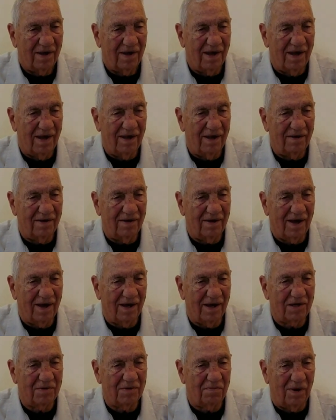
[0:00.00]
and
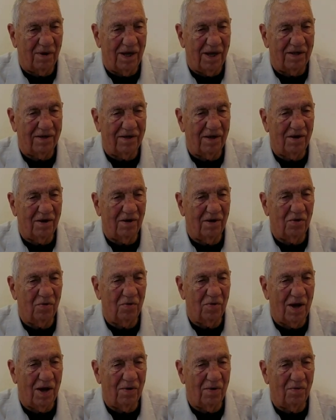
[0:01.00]
I explained to her
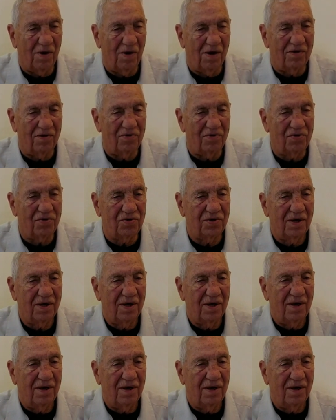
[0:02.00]
who I was,